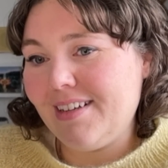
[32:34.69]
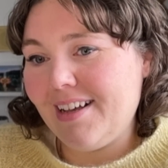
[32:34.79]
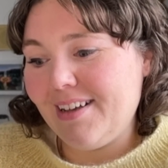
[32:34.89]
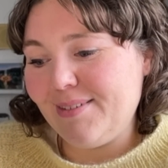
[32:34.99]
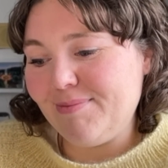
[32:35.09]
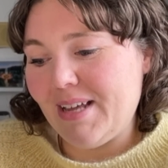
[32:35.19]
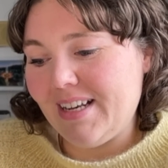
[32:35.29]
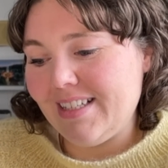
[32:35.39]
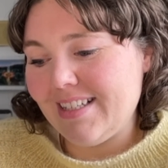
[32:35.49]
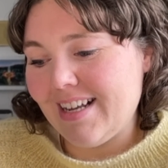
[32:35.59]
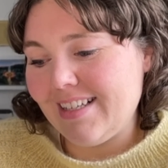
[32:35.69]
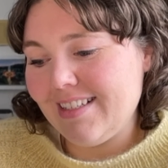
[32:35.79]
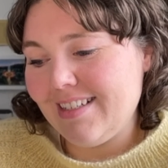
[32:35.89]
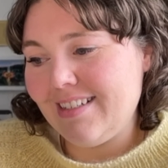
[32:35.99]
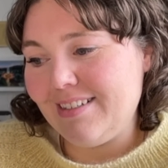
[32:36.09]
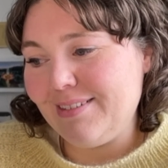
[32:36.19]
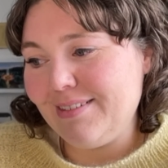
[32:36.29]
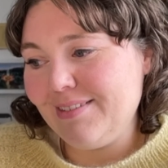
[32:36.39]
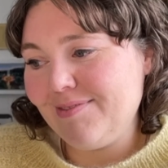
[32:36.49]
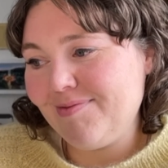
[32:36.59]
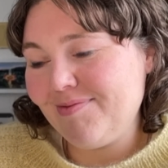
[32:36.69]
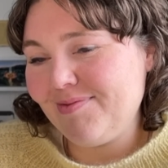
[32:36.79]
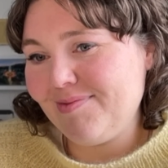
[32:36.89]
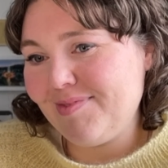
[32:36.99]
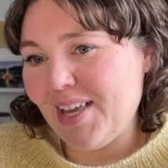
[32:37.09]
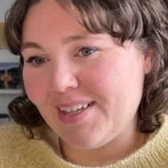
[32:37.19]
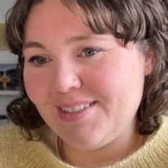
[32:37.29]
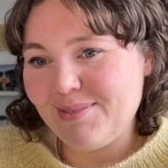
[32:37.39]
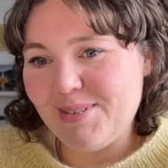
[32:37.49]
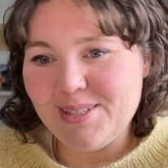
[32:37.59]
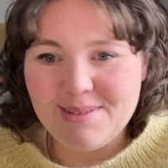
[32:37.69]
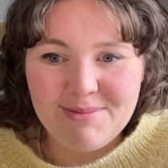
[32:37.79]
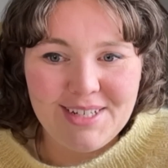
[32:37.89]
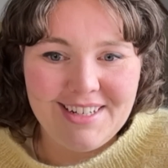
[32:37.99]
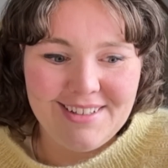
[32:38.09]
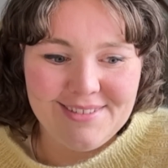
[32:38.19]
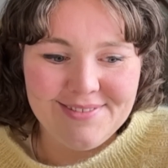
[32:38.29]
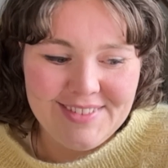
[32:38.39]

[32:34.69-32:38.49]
and it's nice to meet somebody new.